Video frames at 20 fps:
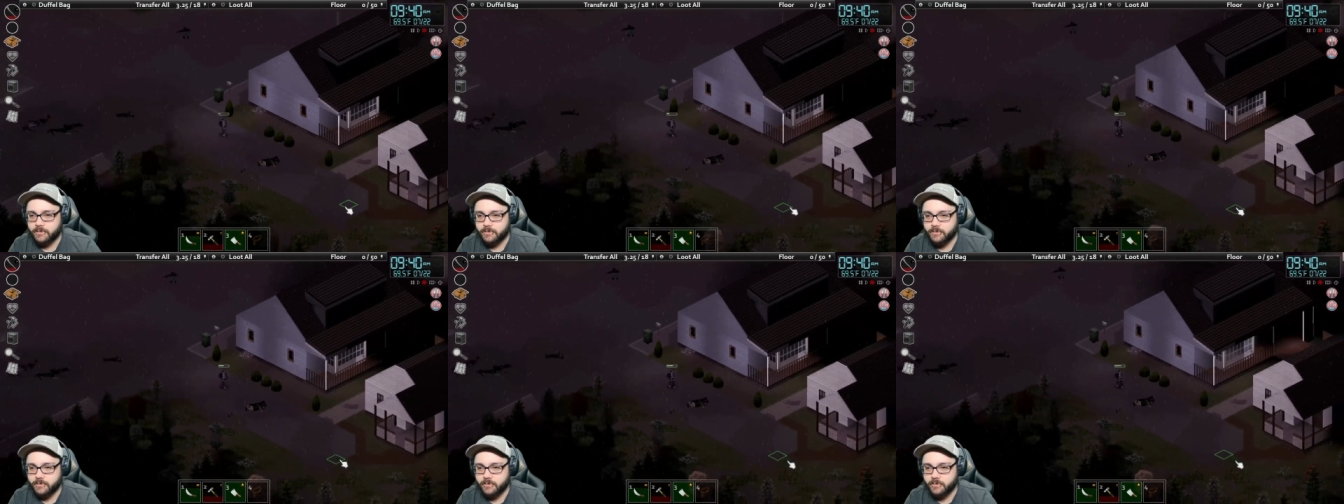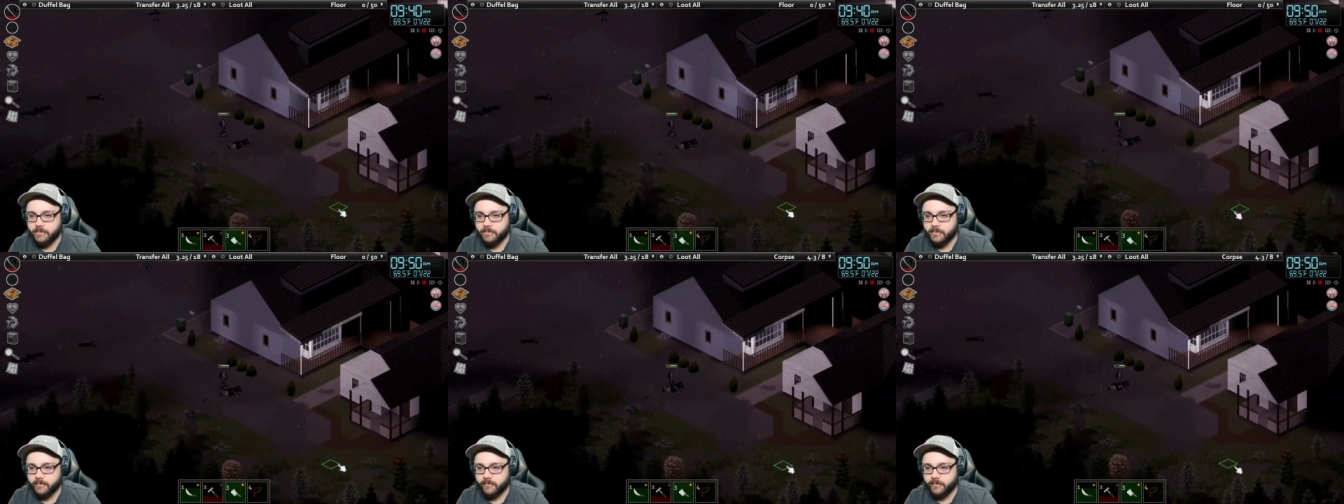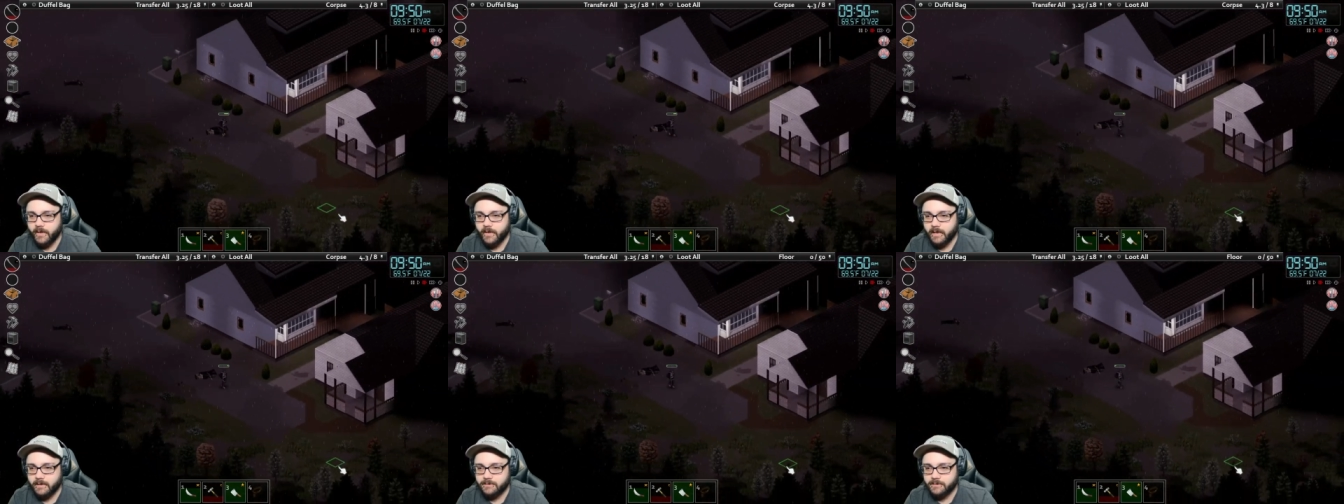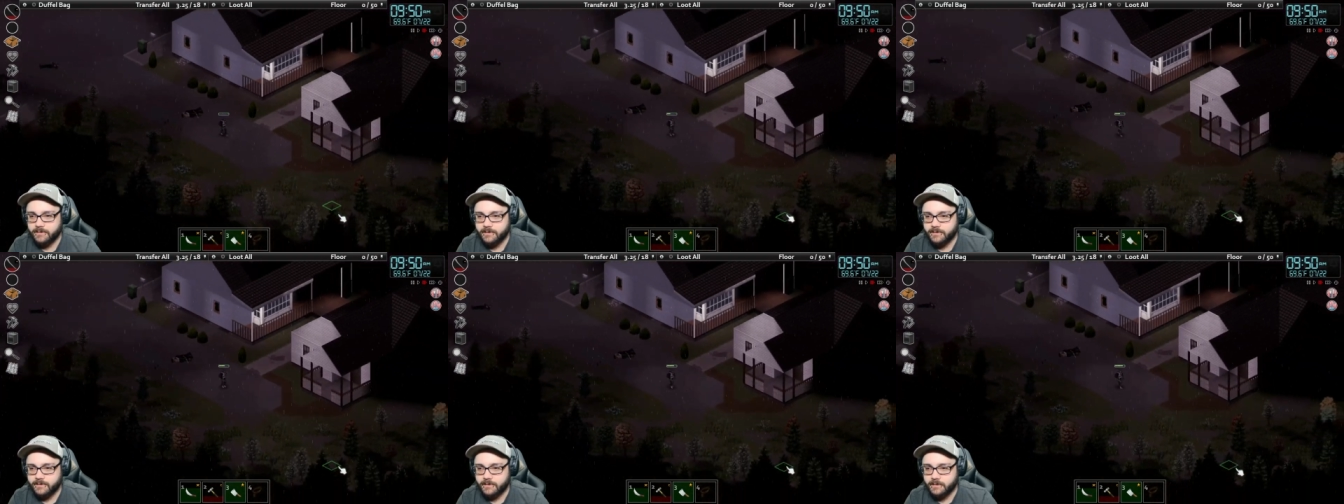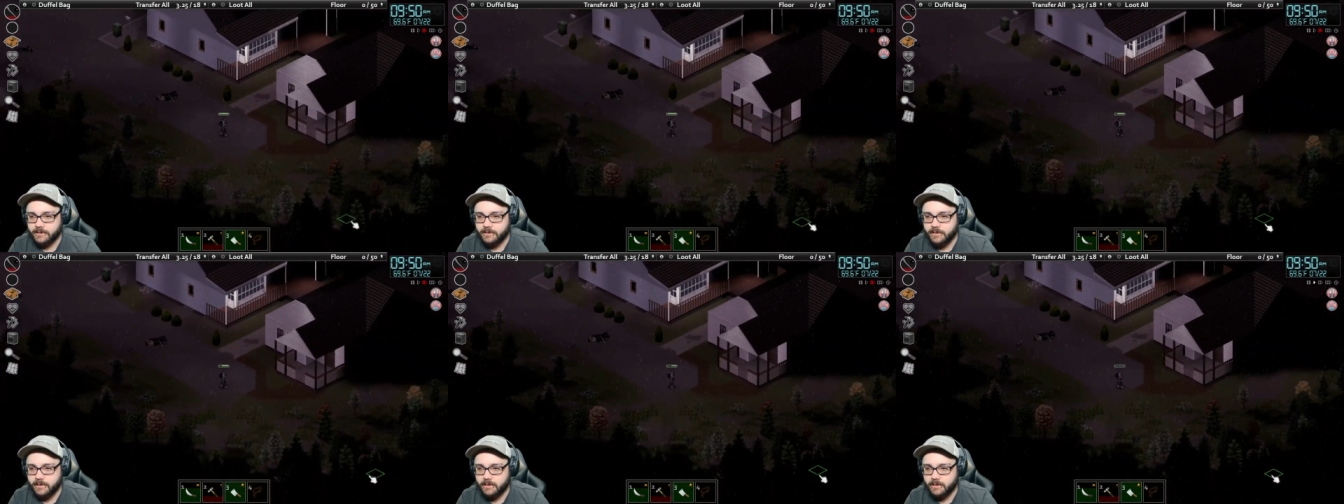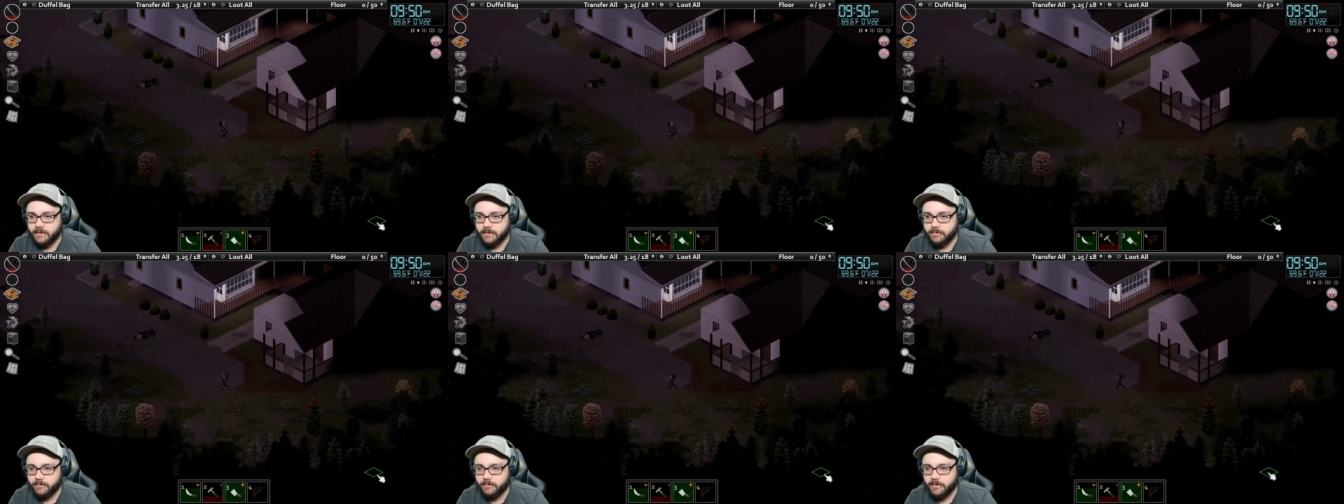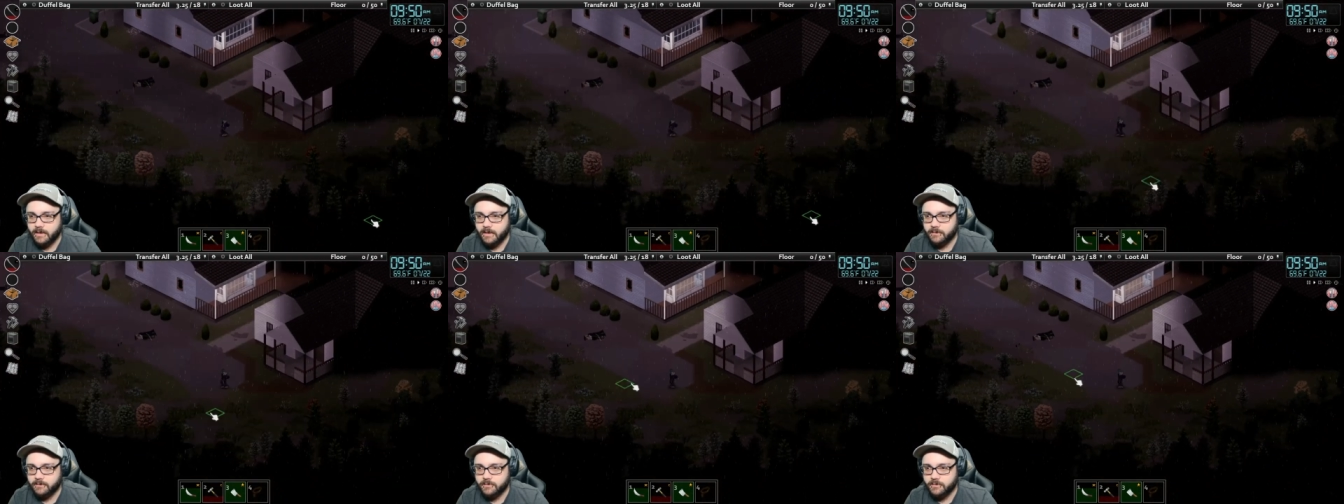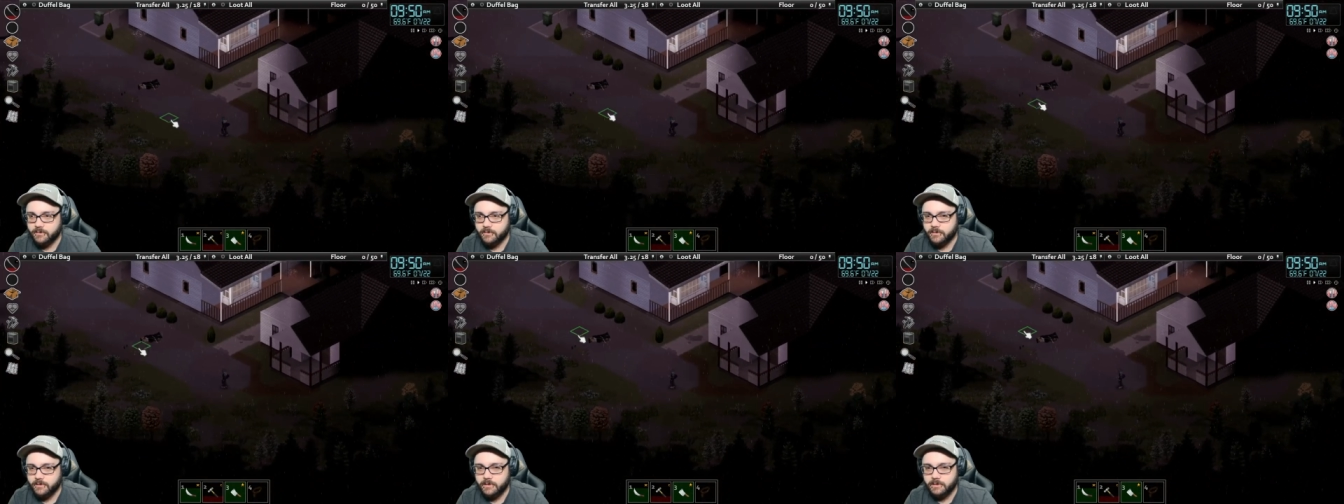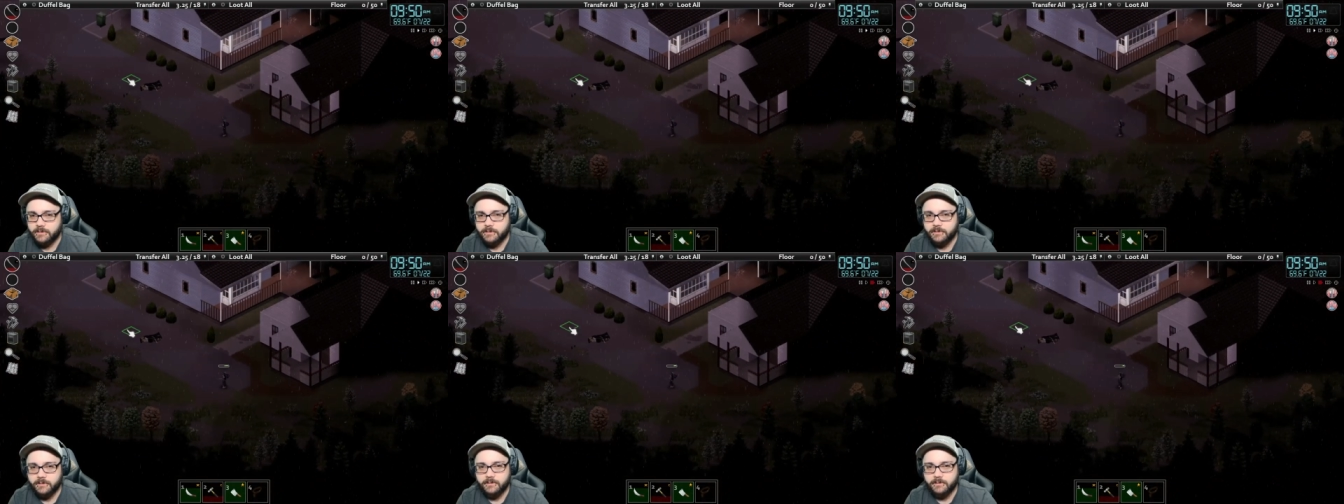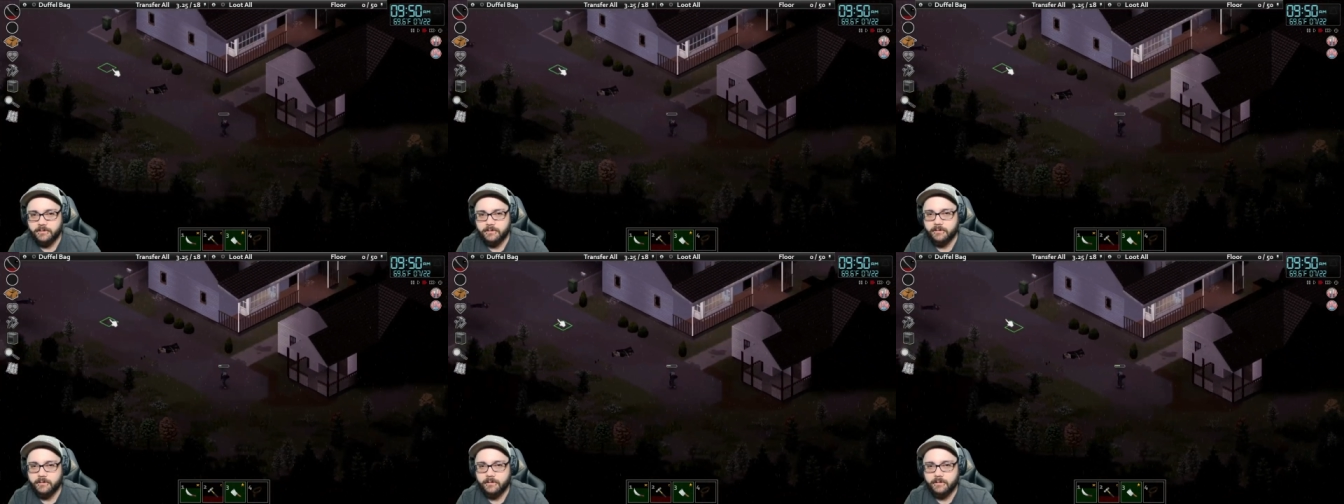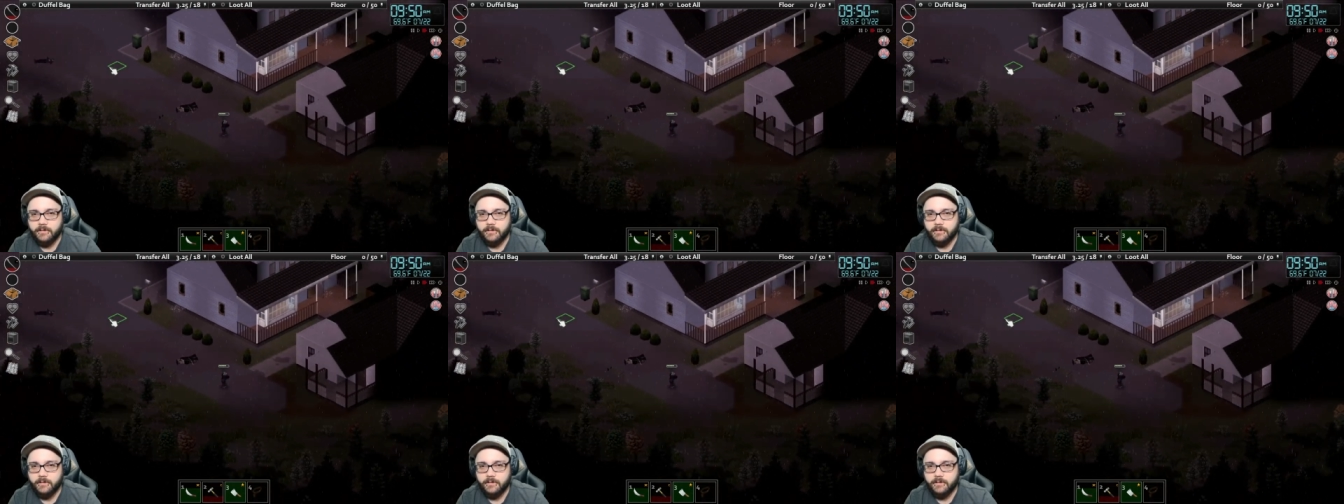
strip of houses on the uh, main street, too.